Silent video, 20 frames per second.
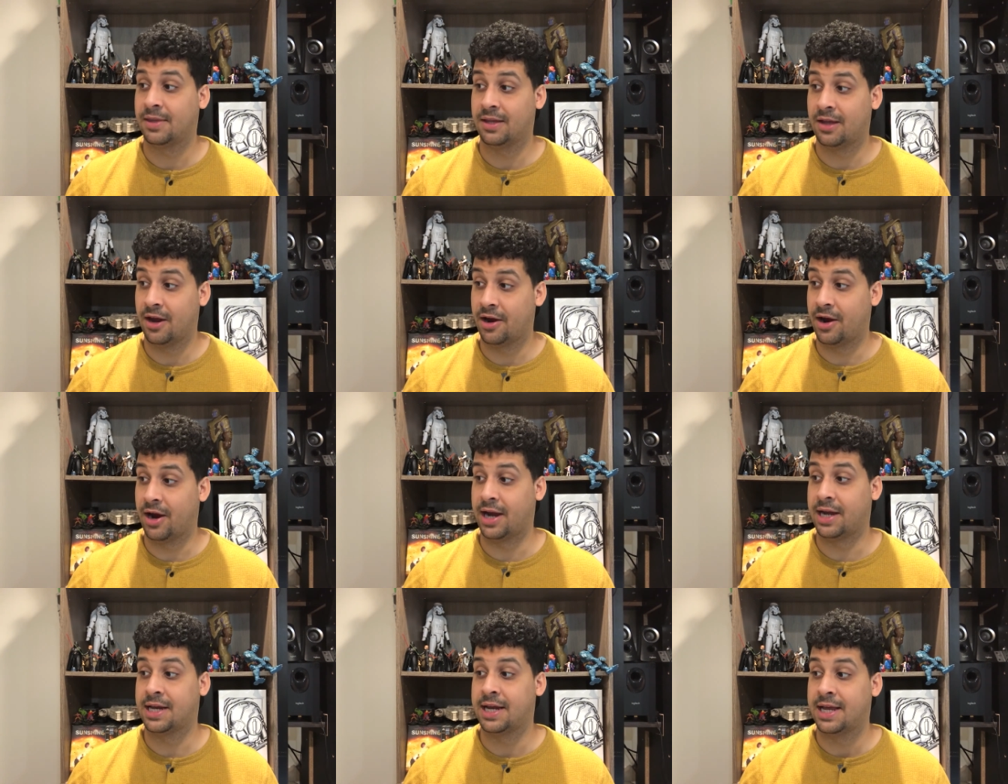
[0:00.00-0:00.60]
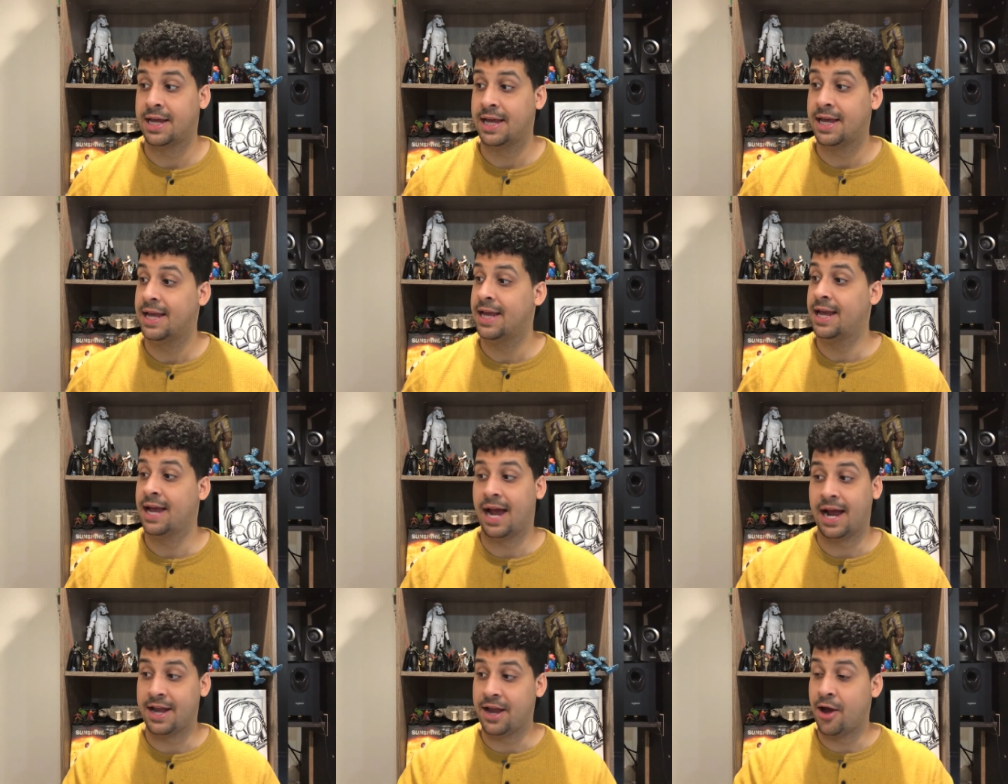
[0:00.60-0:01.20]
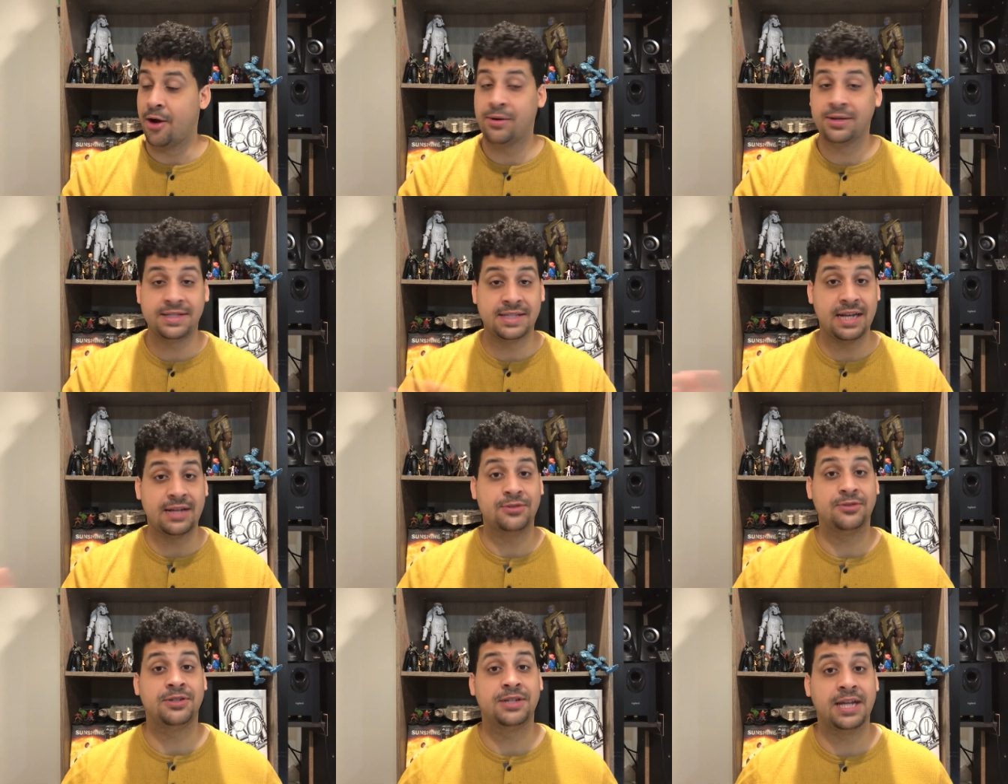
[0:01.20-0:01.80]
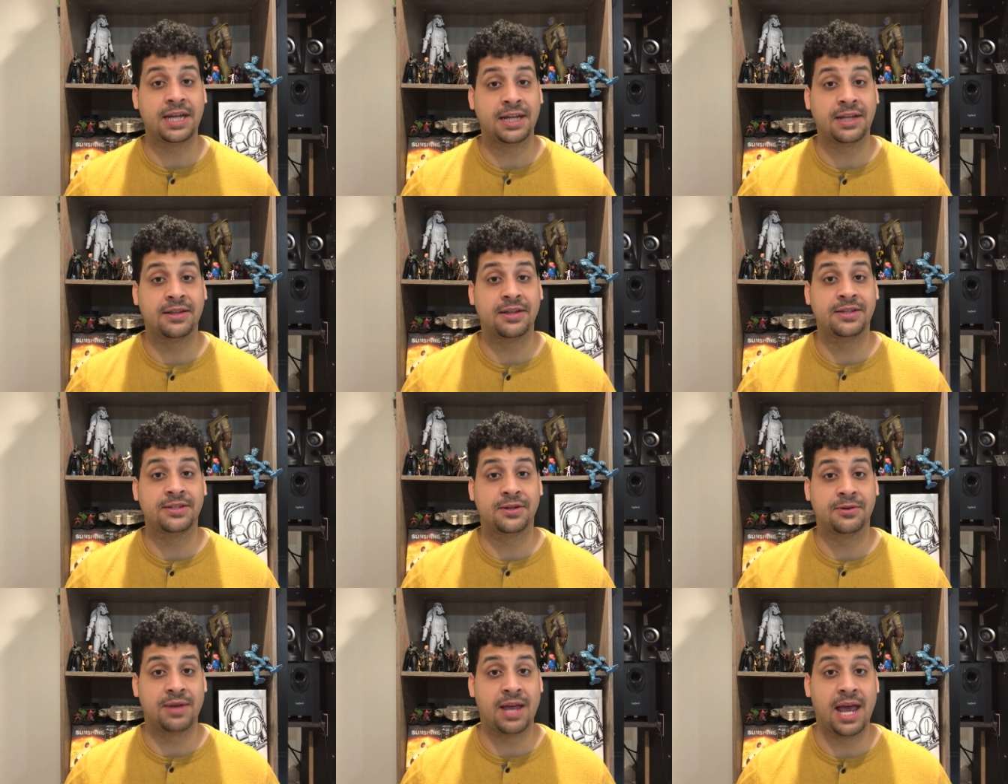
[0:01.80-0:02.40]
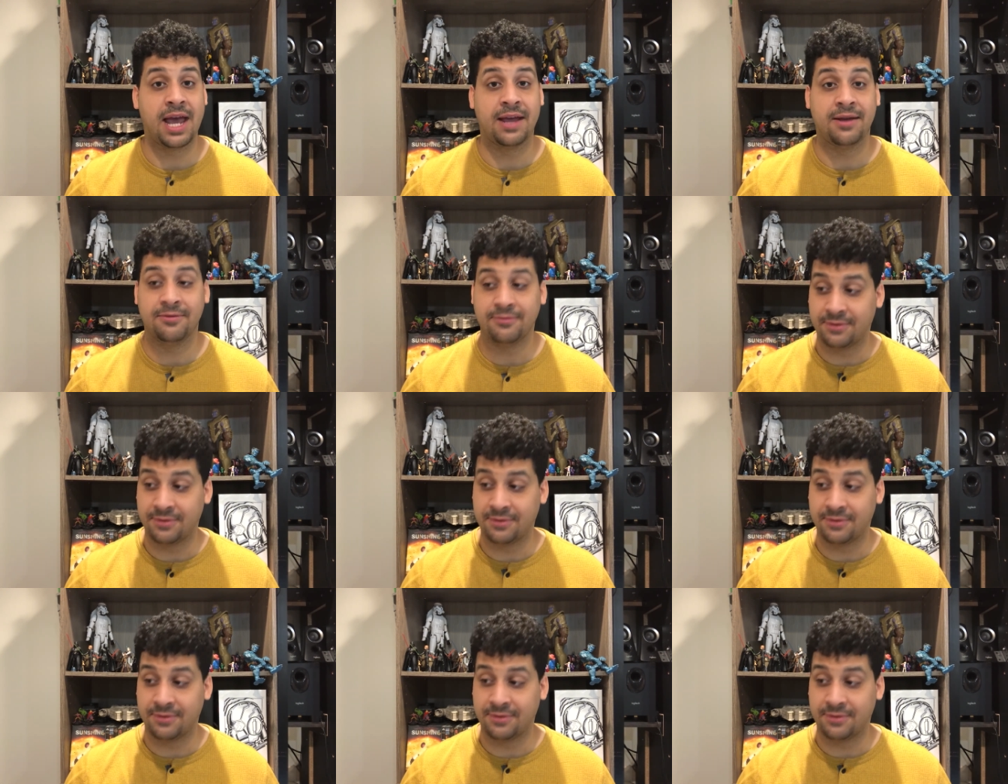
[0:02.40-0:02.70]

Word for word: All right. I know it sounds ridiculous, okay?